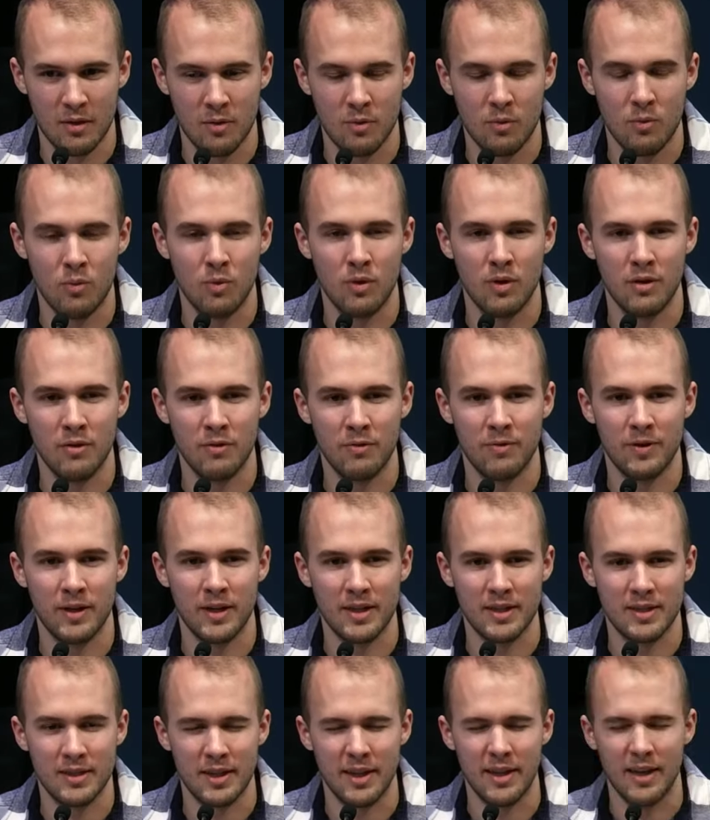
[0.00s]
What if I
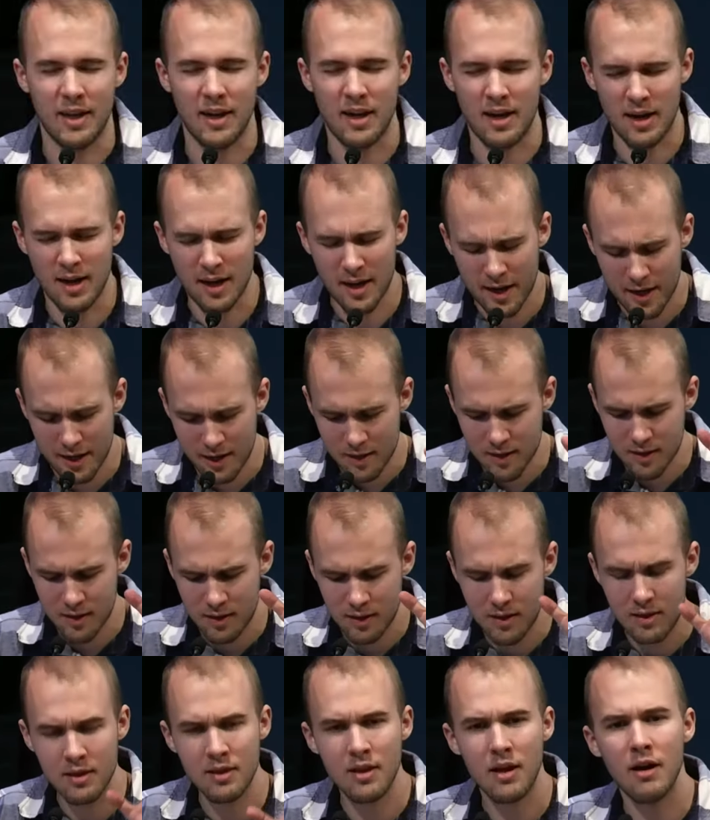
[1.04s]
said, I
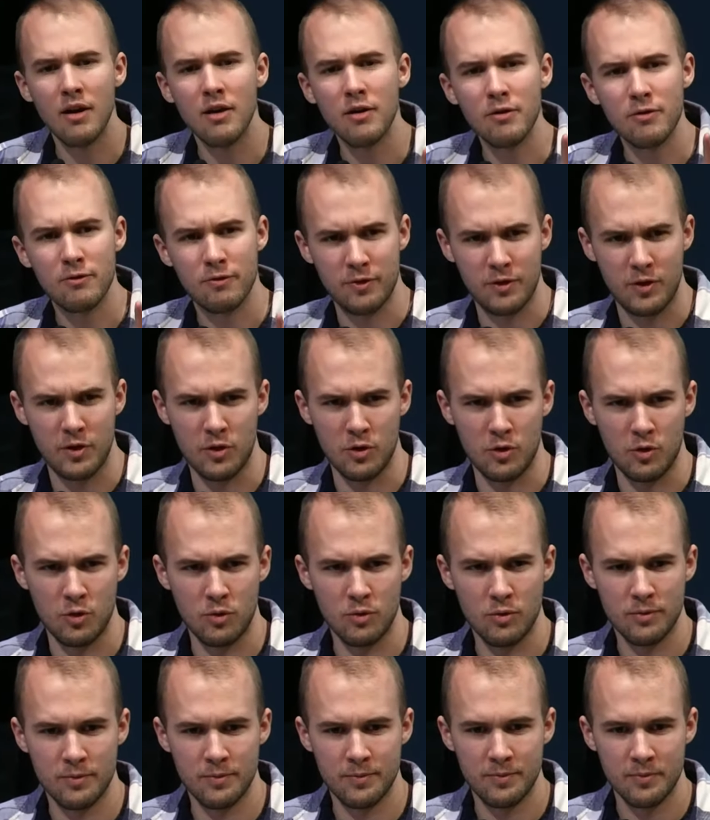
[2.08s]
love
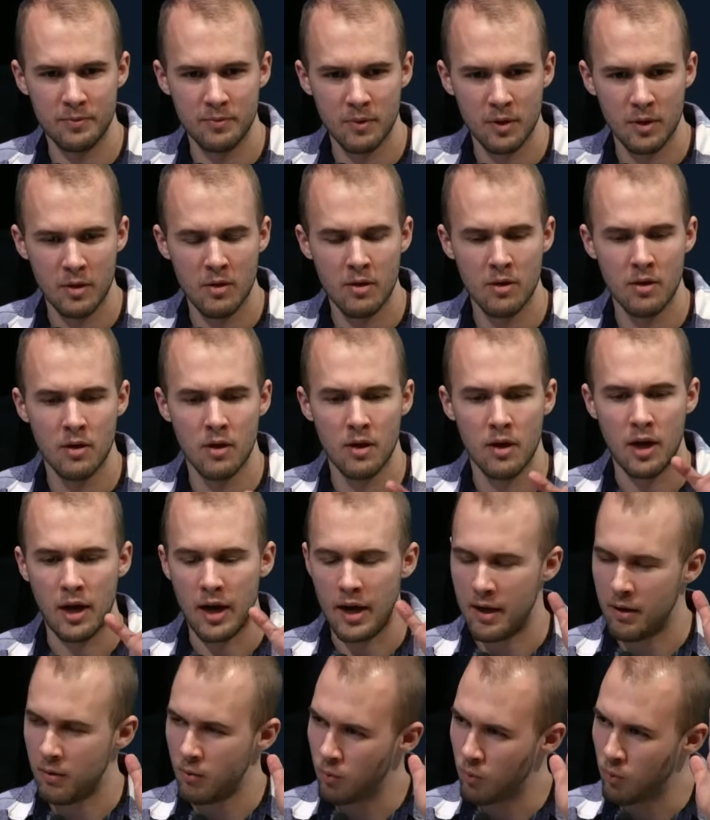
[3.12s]
you,
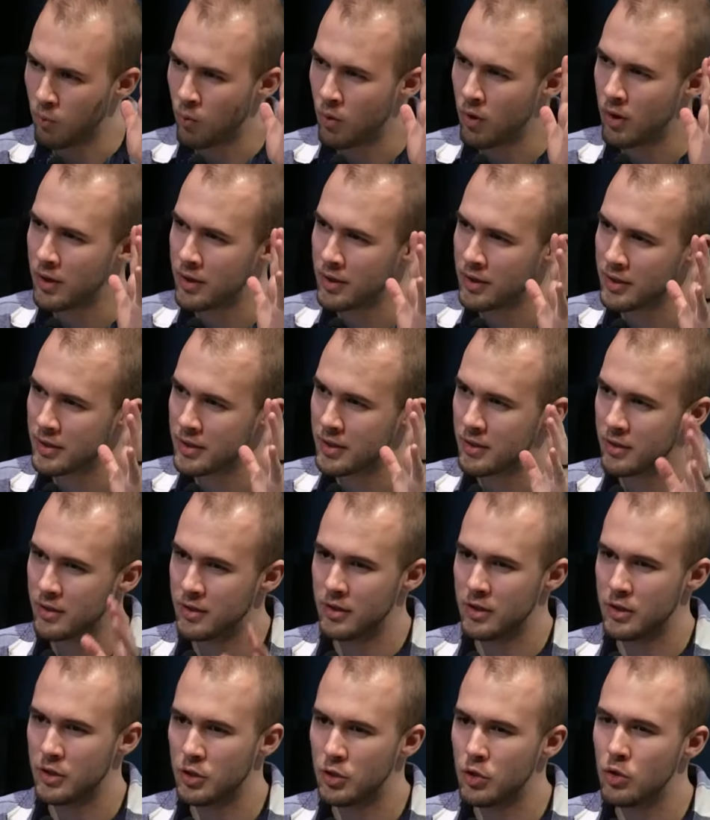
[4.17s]
I want
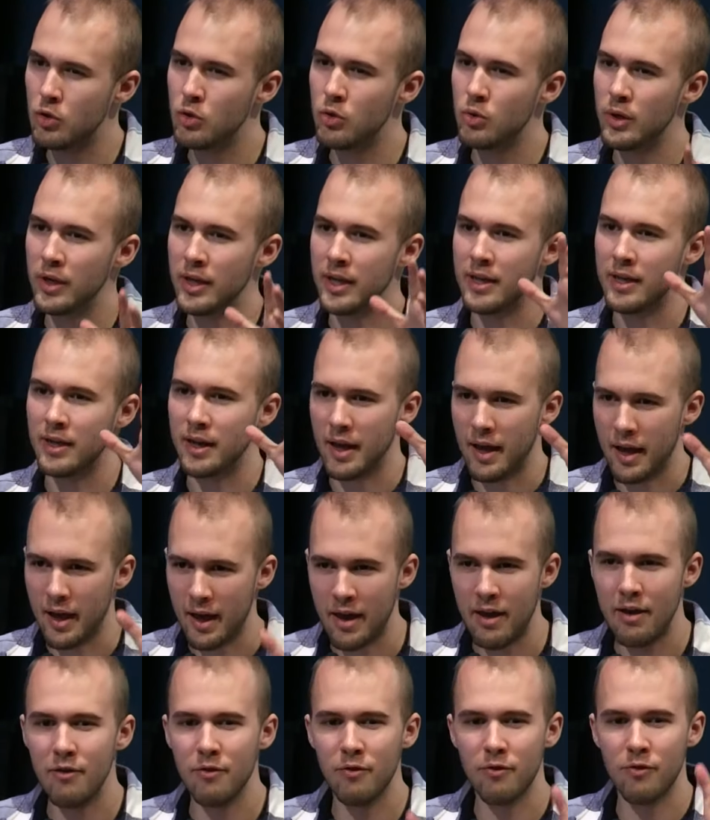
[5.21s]
you in
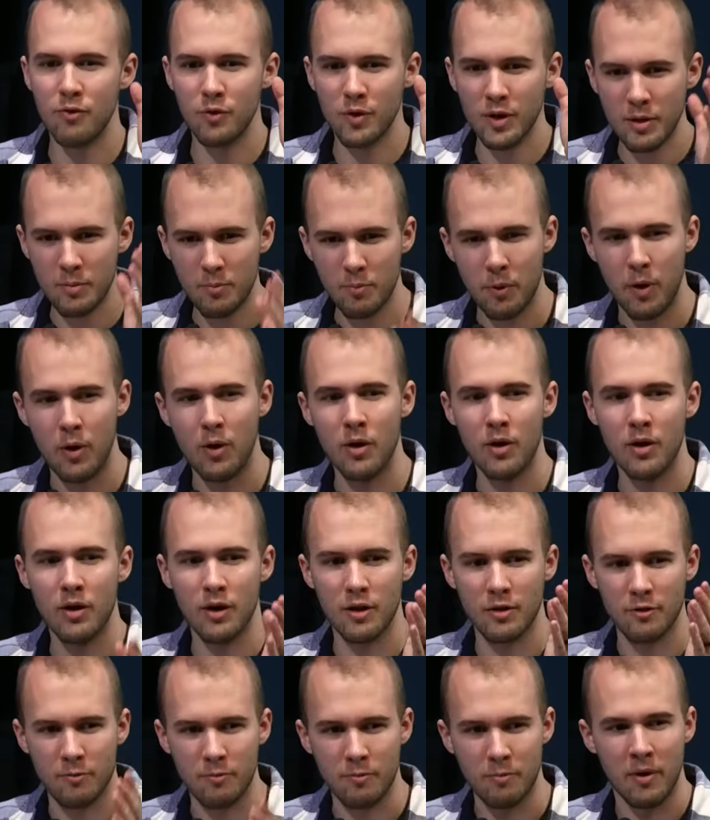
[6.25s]
every part
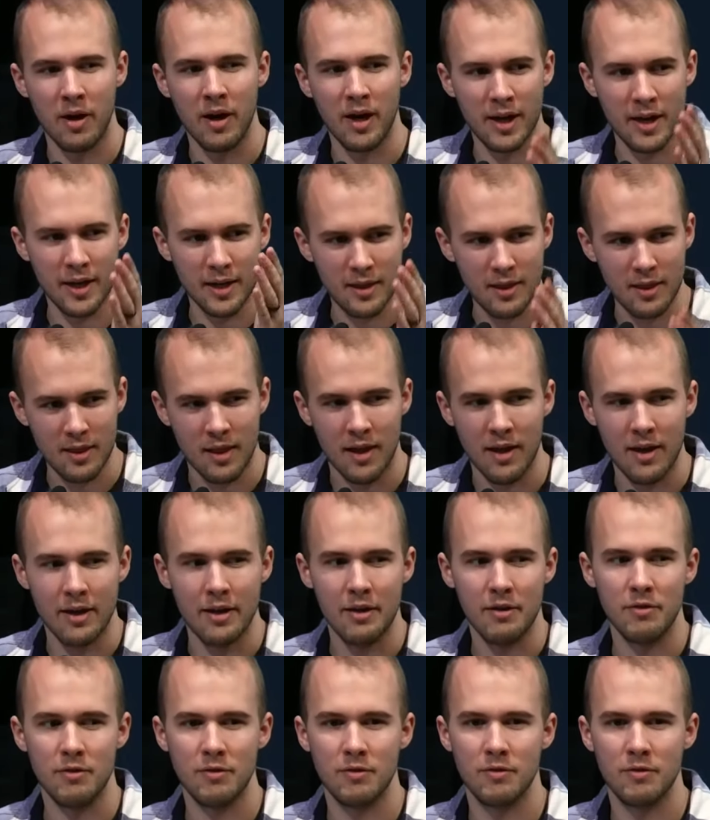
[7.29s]
of my life?